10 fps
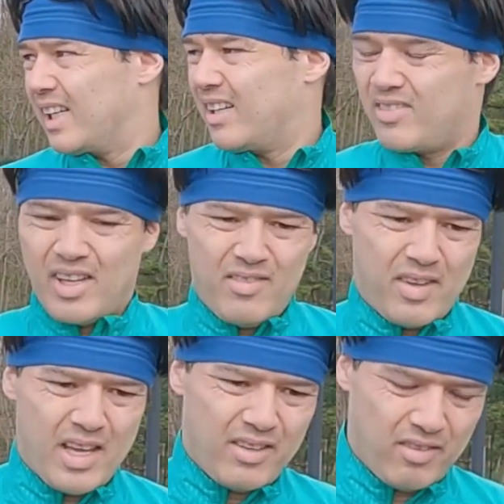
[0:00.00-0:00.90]
I keep
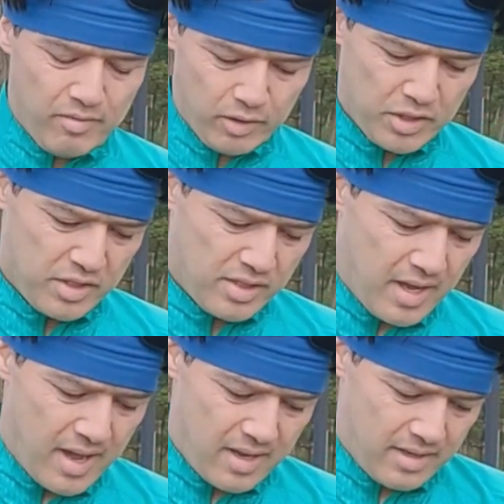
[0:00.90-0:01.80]
forgetting the functions
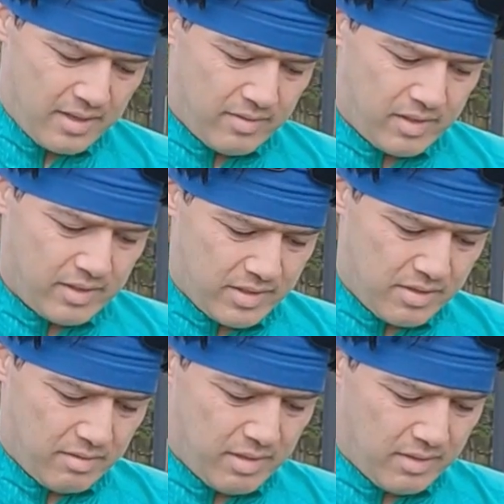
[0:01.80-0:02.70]
there. Got
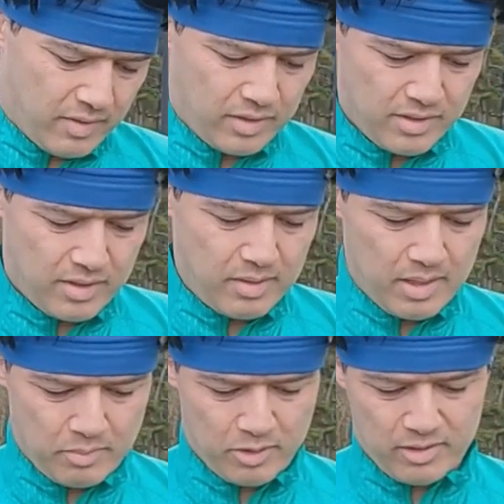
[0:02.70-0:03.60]
to do
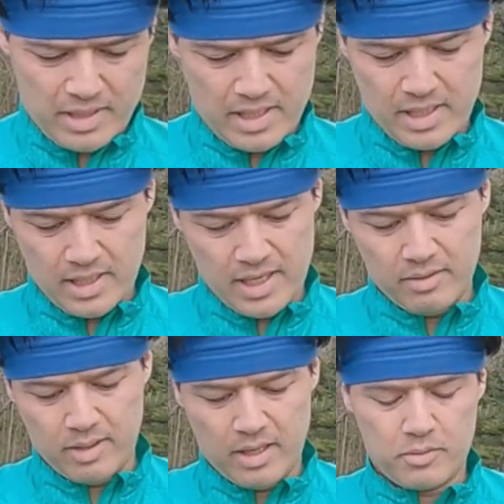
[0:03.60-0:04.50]
it. But
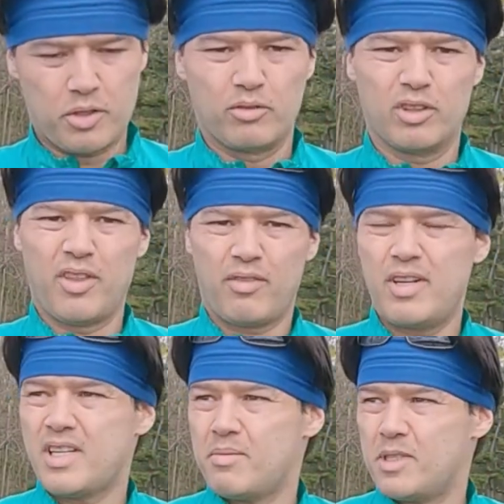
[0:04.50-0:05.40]
anyway, that was a good run.
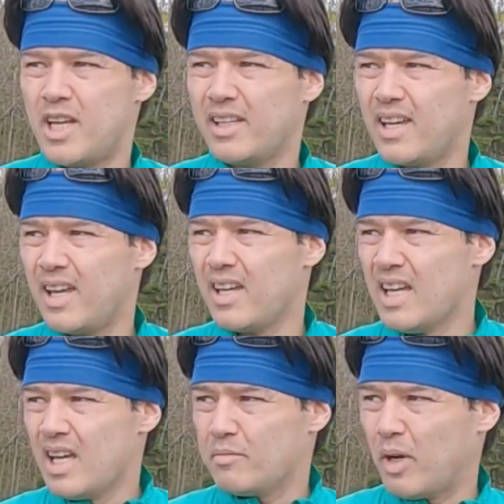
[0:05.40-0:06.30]
3 times 10k
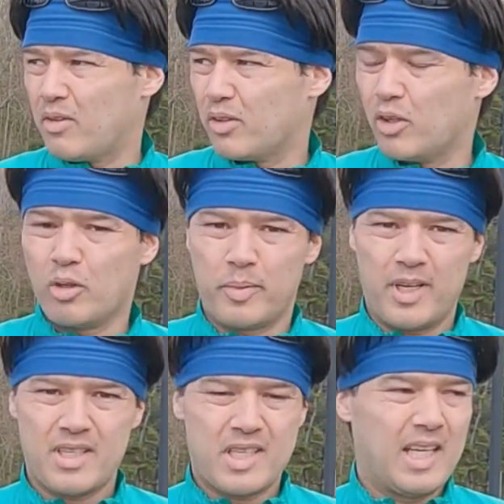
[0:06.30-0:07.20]
rather than goal
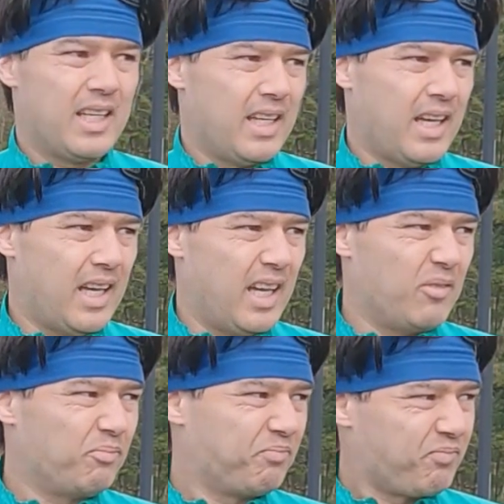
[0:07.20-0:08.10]
pace.
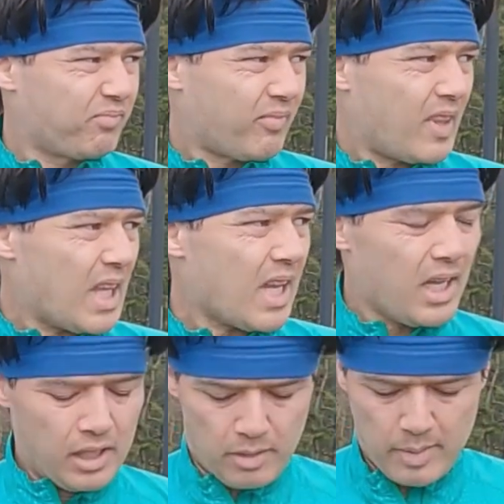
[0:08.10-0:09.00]
A
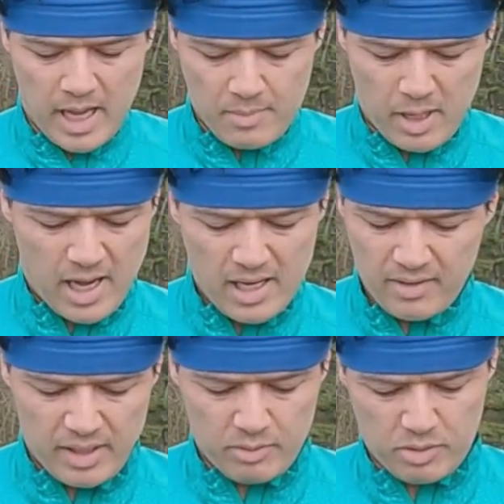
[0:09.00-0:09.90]
little bit out
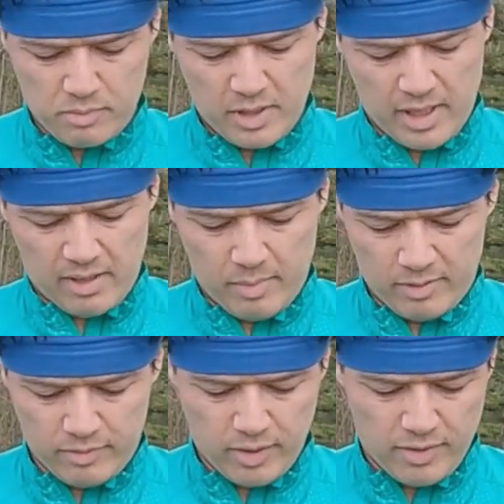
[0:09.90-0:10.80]
behind. I think it was something like
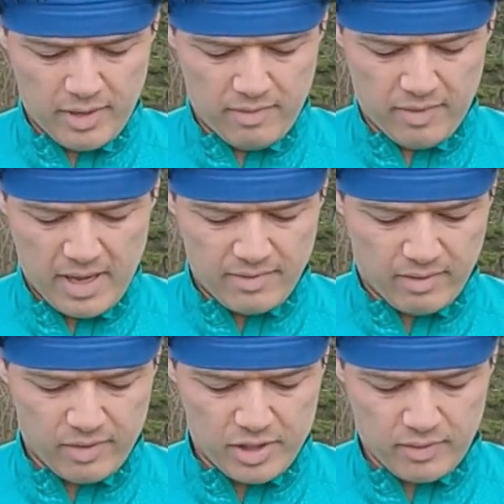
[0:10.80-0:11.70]
about 4:35
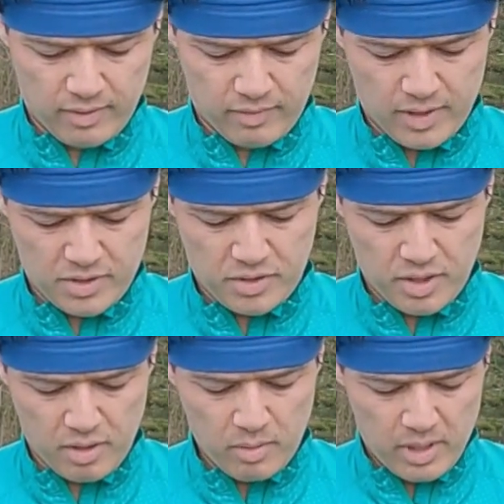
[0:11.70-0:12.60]
average for the first
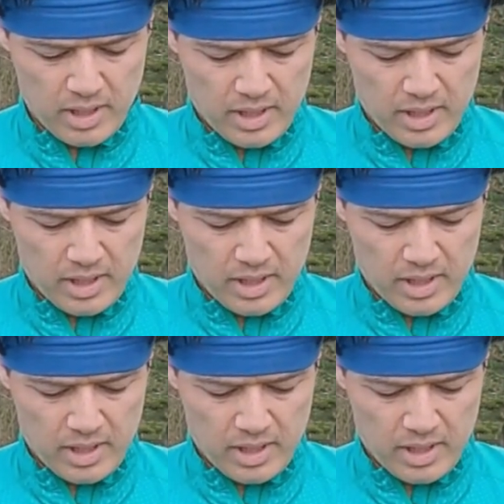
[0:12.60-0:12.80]
2